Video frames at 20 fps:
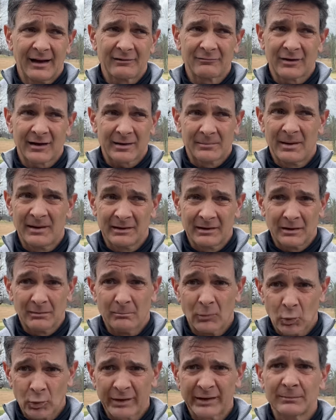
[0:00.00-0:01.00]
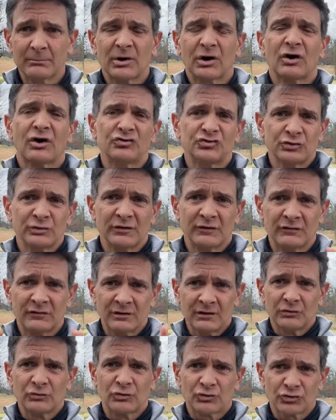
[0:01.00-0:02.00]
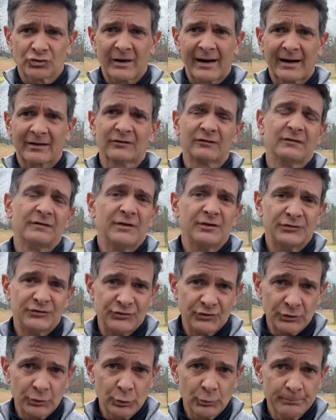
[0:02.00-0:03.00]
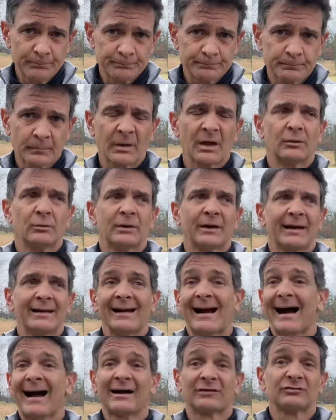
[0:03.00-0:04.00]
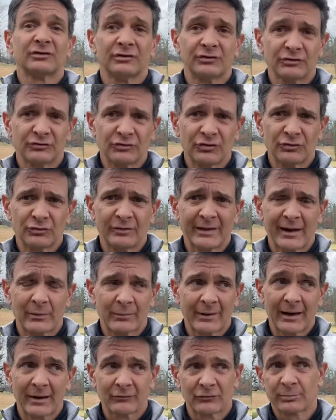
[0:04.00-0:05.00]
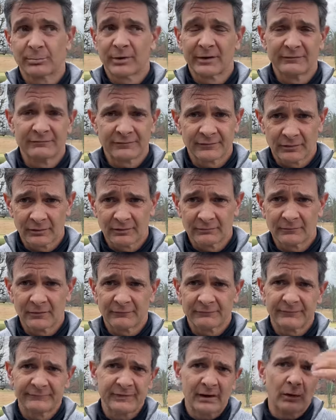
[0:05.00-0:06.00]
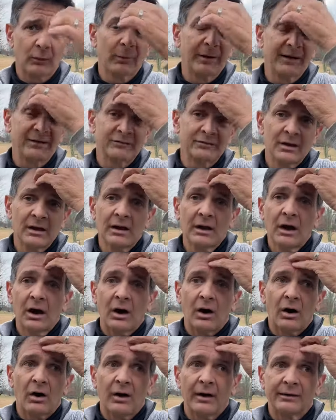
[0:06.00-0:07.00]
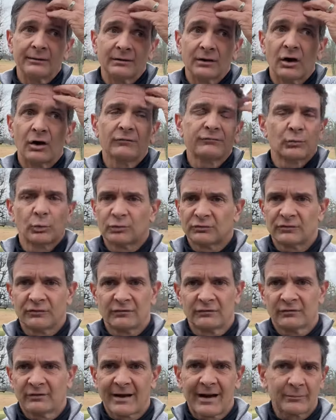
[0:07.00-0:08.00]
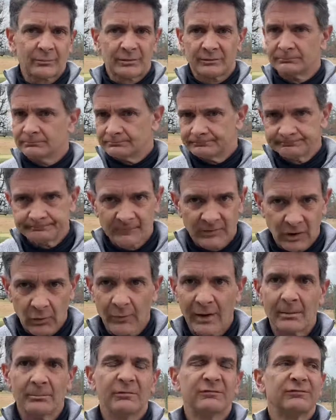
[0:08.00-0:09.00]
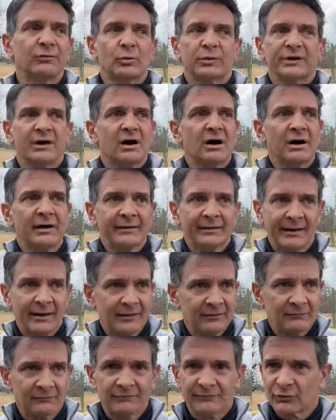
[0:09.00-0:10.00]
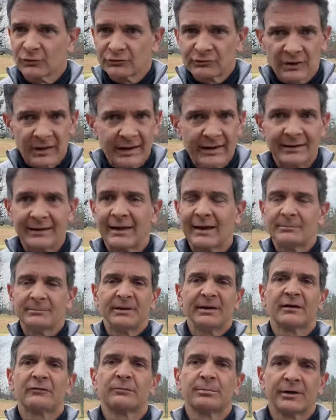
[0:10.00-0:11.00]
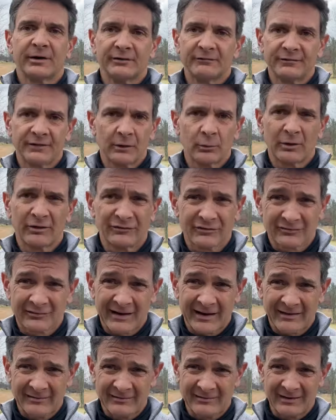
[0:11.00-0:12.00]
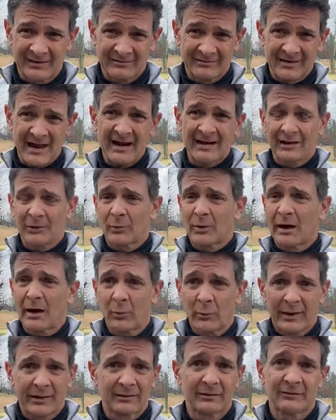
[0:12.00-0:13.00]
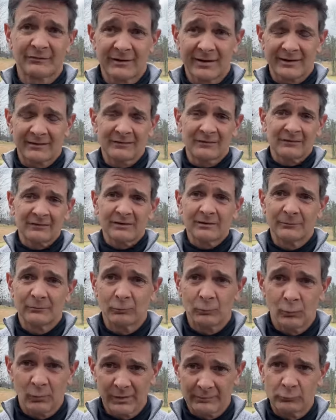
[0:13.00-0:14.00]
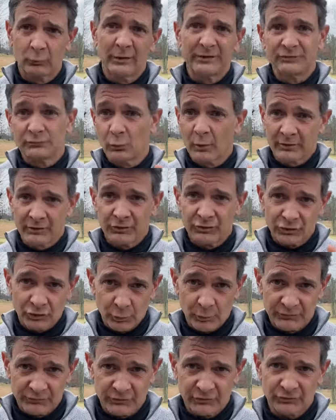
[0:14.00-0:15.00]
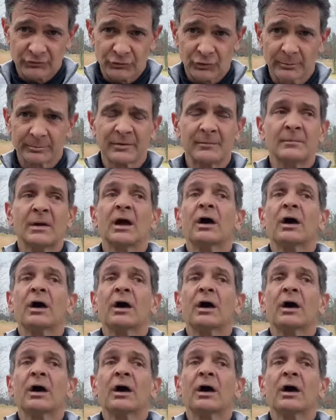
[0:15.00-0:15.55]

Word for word: I recommend in the morning because you can see your tracks in the dew. Okay, I actually used to do that when I sprayed uh, fairways on golf courses. Is I would go out before dawn and first light I'd be out spraying fairways because I can see exactly where I went because I can see what, what, where the dew was disturbed.